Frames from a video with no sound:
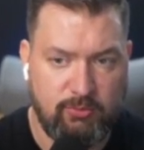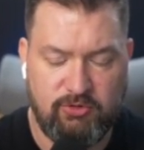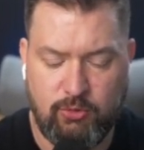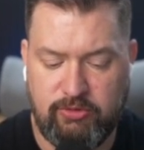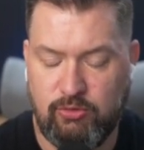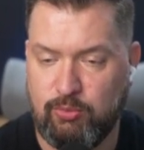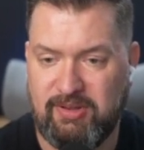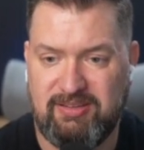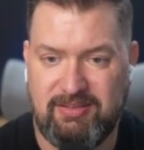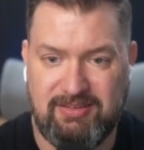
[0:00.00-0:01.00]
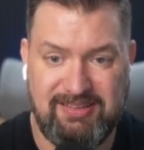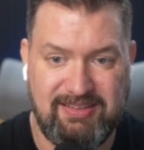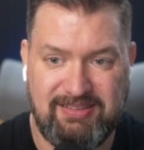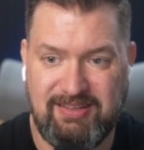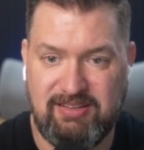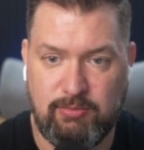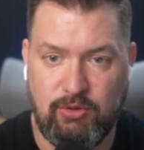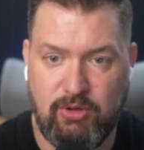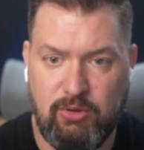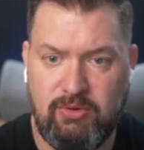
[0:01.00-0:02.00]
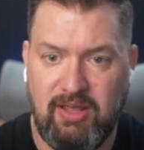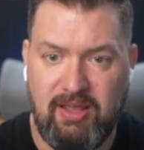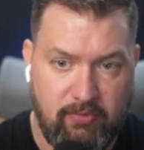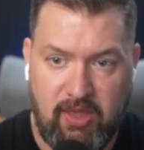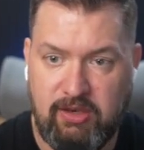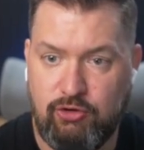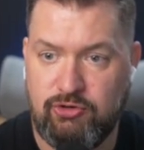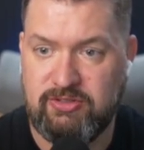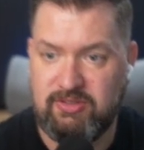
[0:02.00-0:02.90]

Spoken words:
just going to replace this existing demo code. And you should see